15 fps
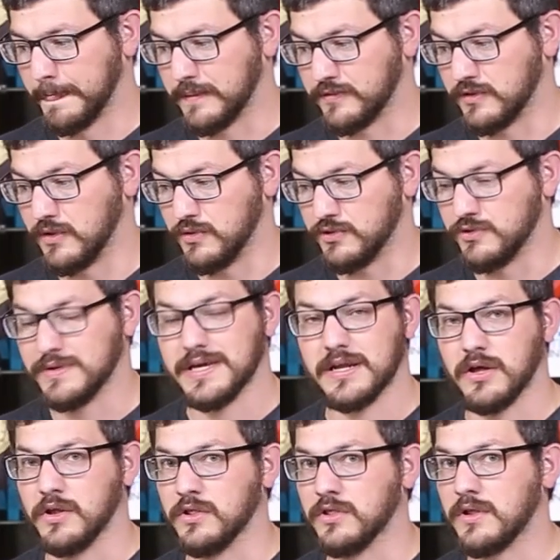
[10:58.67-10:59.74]
So you get
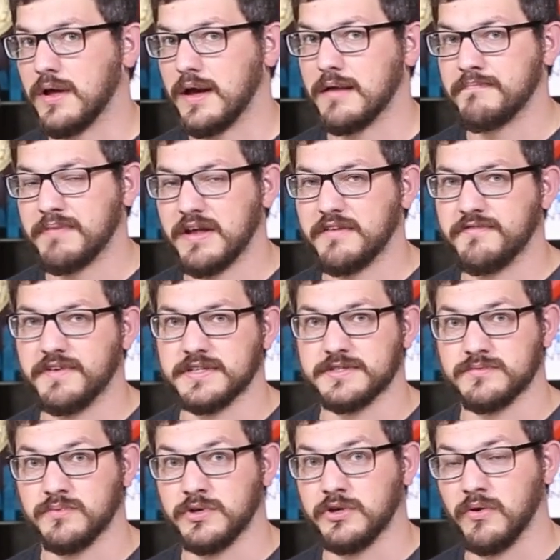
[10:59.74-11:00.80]
a lot of
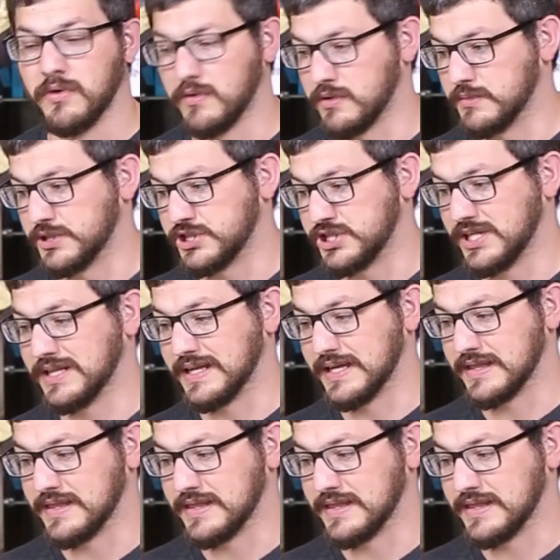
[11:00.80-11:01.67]
benefits with going with a machine like